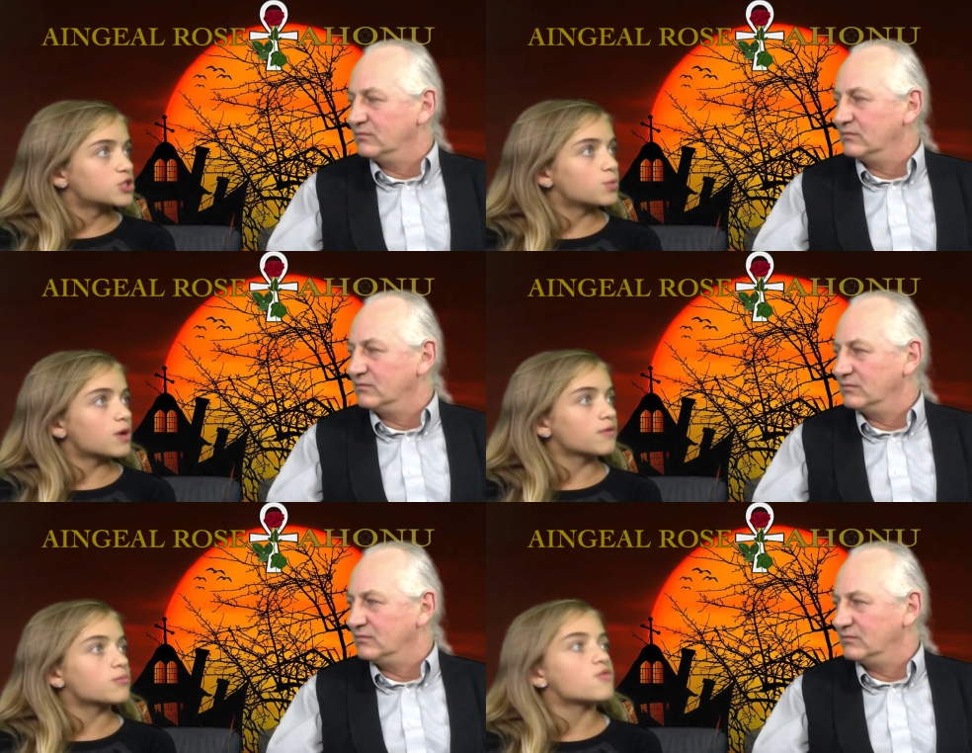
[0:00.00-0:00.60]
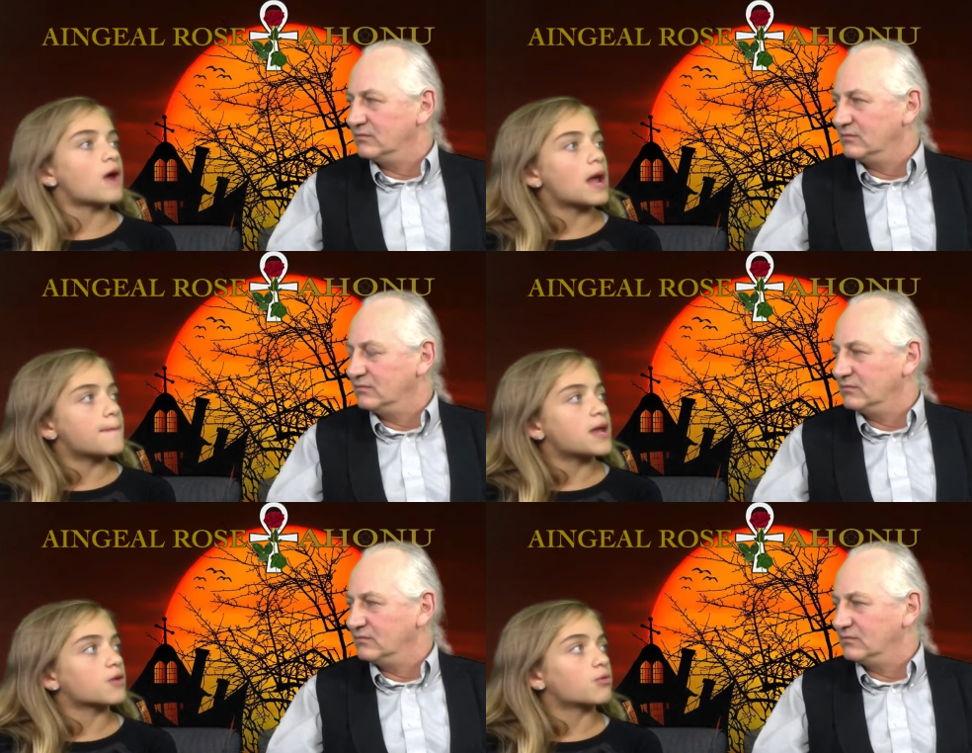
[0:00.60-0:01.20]
Speaker 1: So whatever mm. move
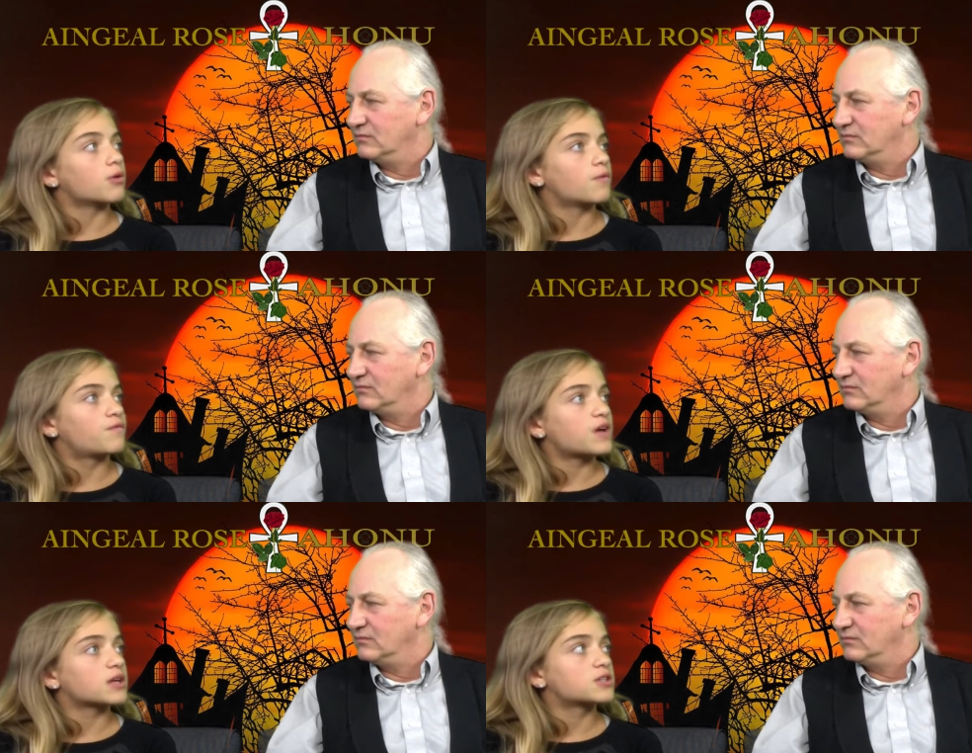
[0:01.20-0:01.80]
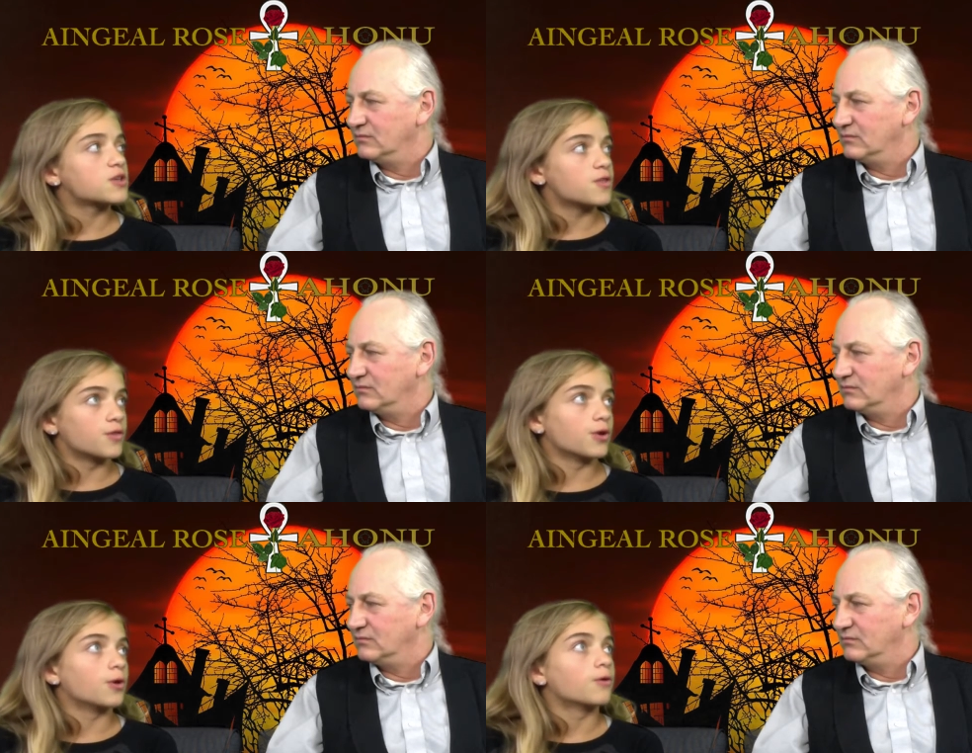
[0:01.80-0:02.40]
I make will affect
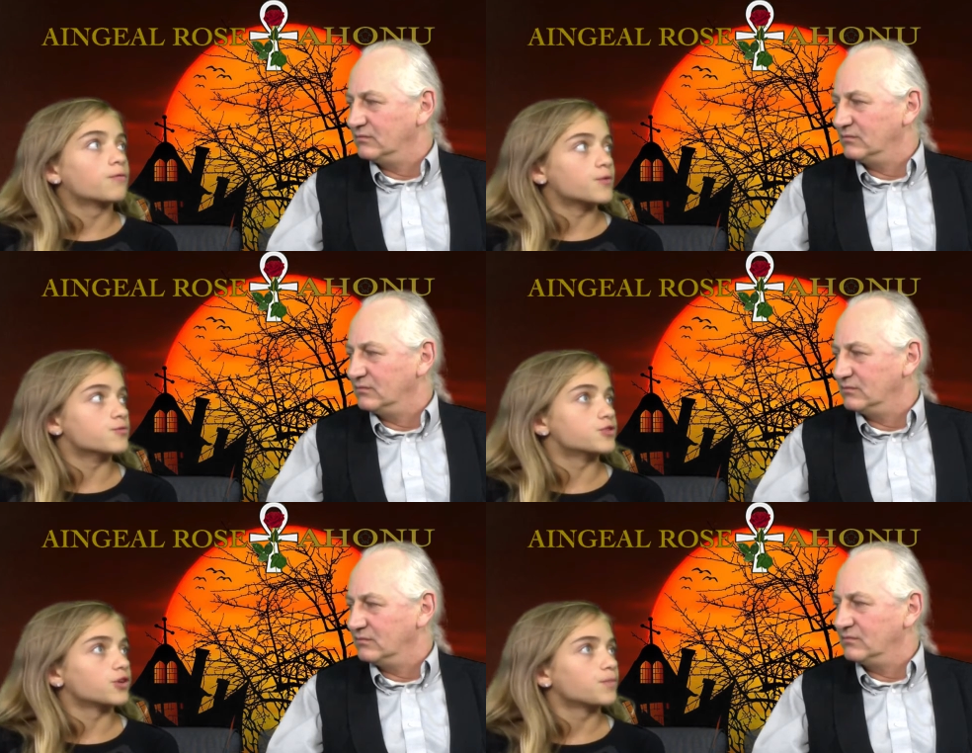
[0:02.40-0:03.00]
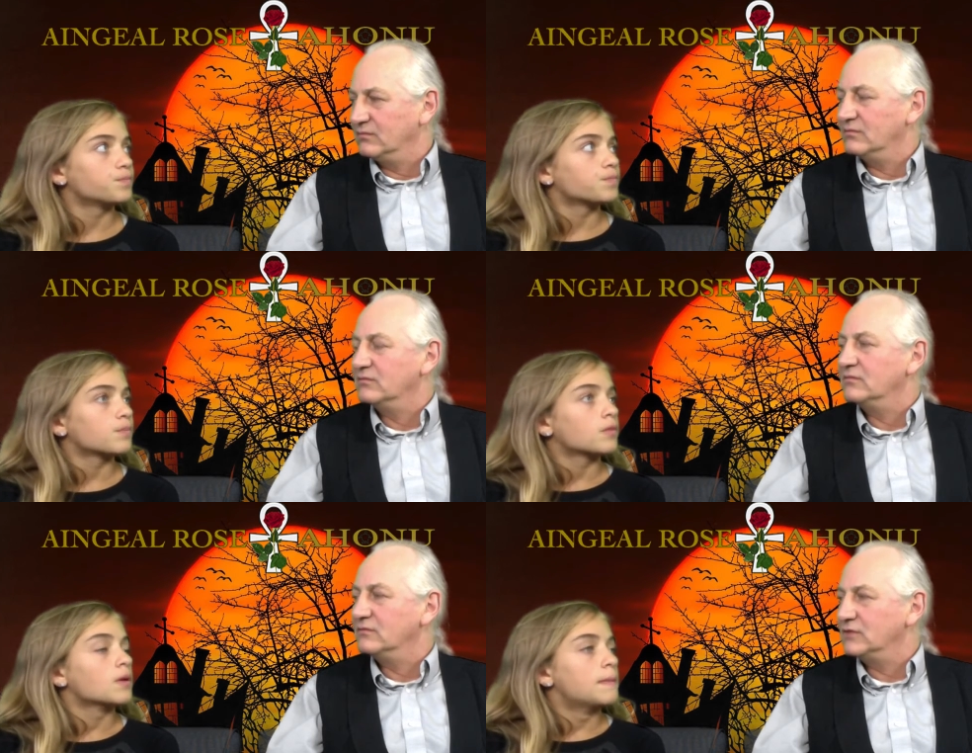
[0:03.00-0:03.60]
their future.
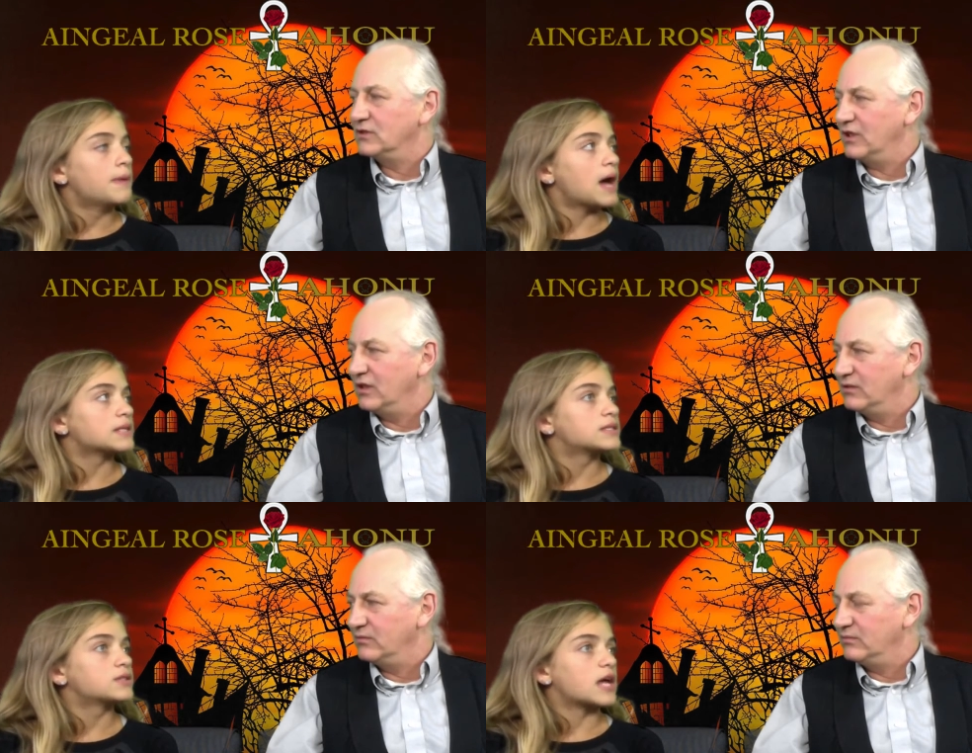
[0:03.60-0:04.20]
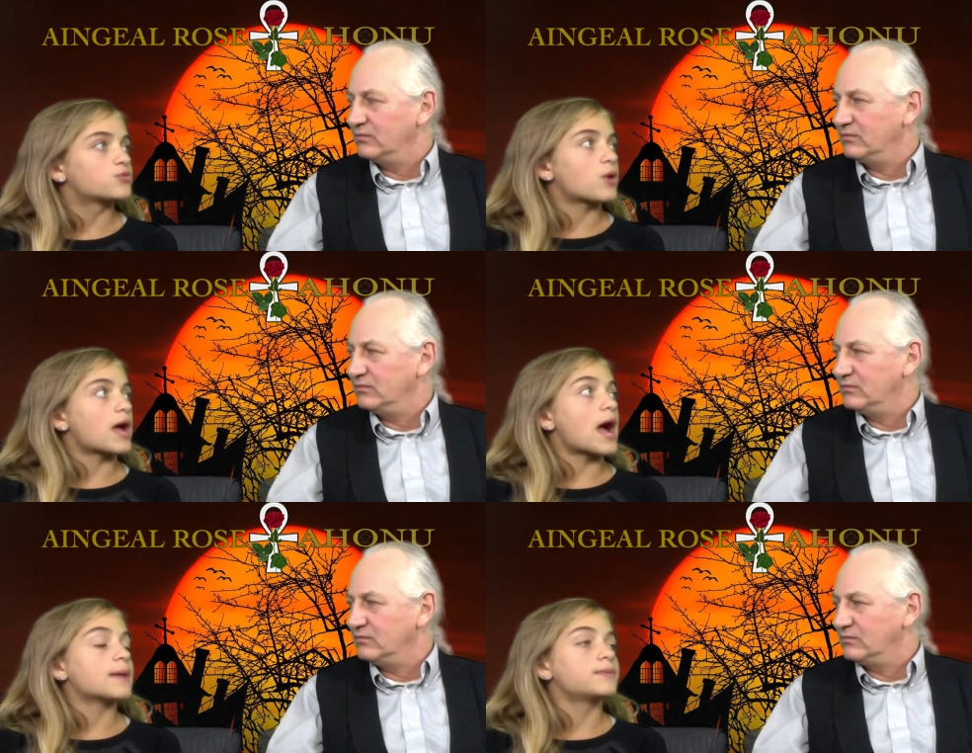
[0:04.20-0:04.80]
But that's
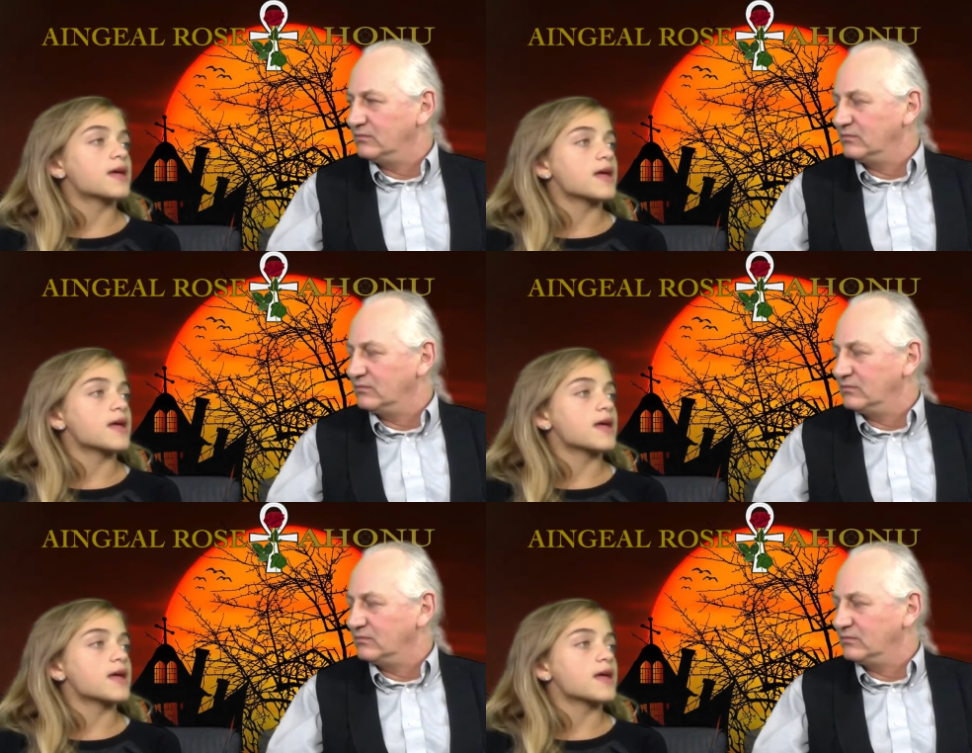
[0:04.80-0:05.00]
why I